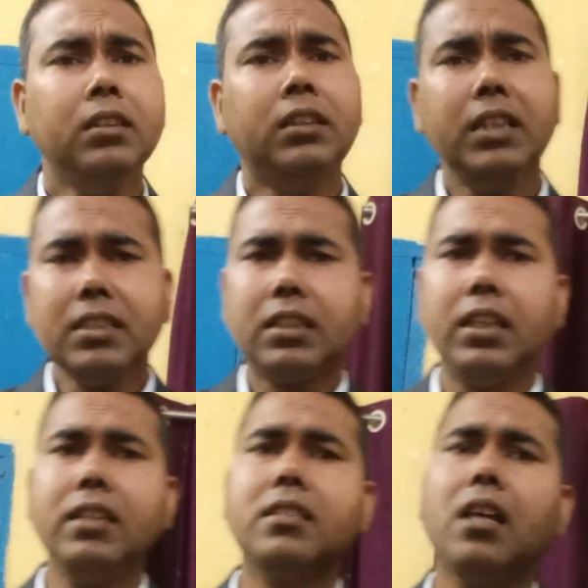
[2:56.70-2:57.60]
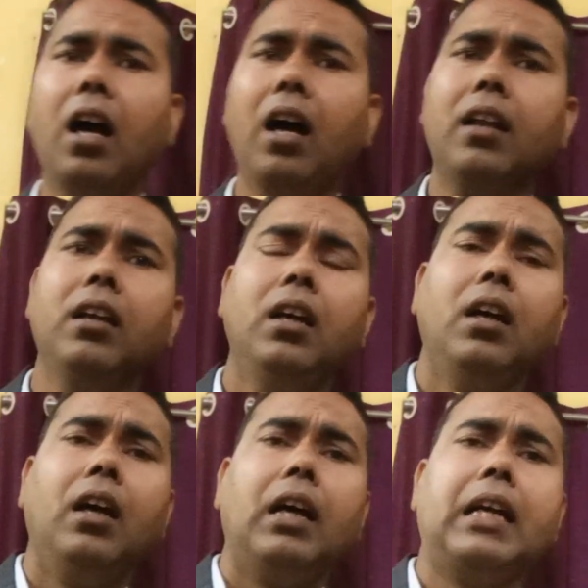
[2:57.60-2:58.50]
These things are
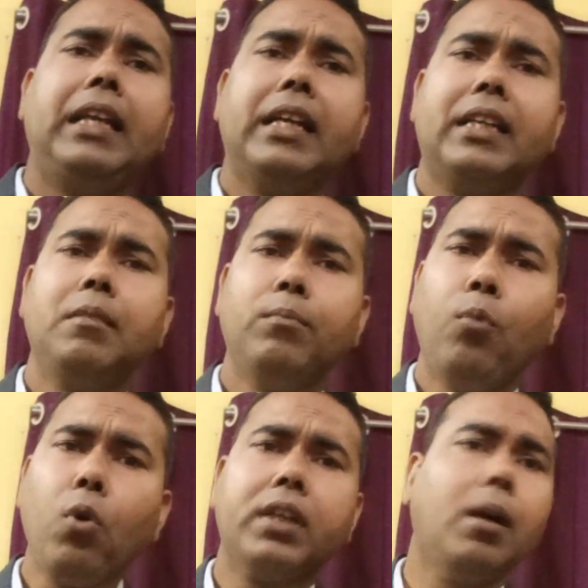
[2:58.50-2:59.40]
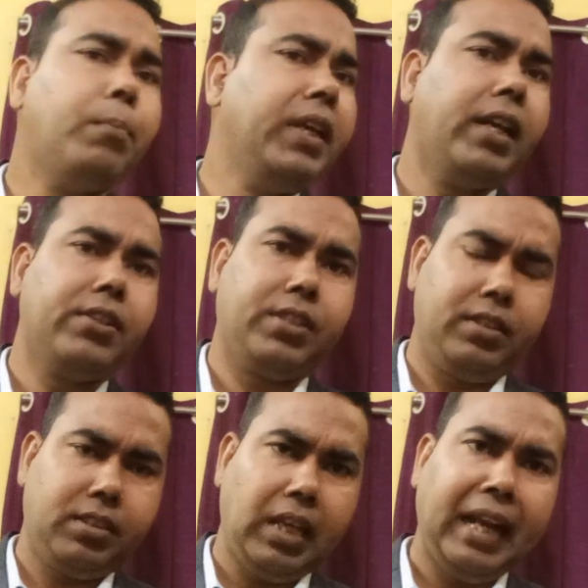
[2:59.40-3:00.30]
creating more
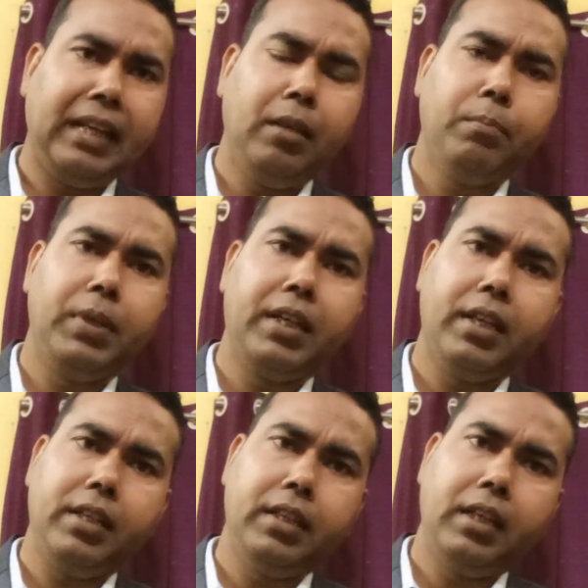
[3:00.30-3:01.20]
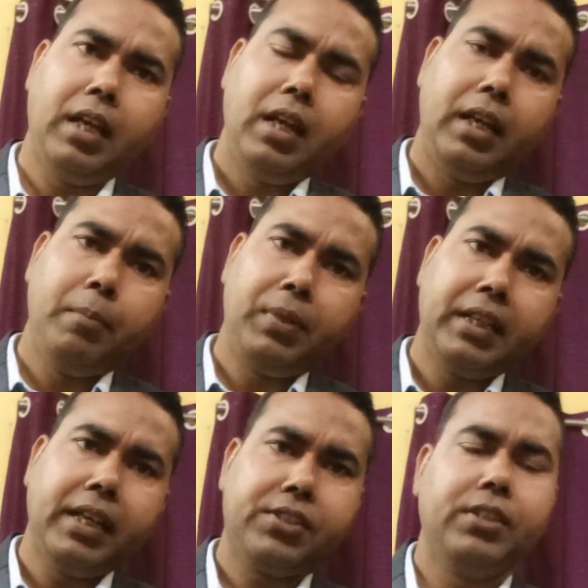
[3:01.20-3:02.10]
complications and
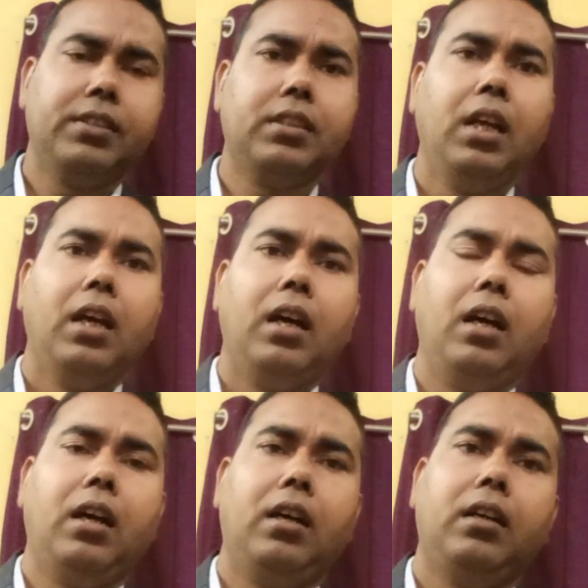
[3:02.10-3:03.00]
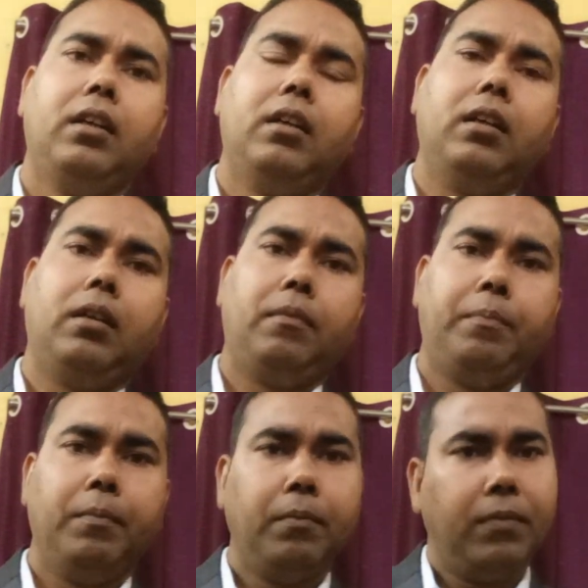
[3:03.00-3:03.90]
implications
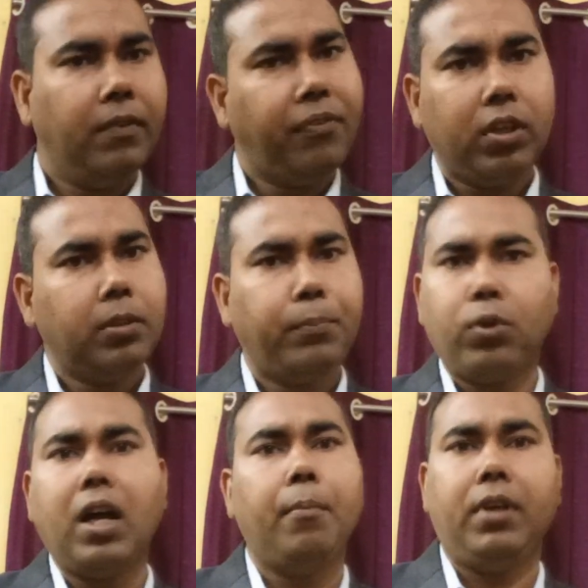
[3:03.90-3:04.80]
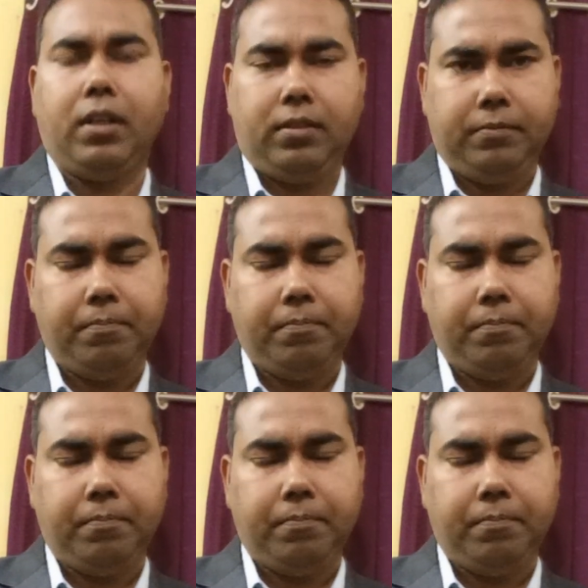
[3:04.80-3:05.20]
for the programmer,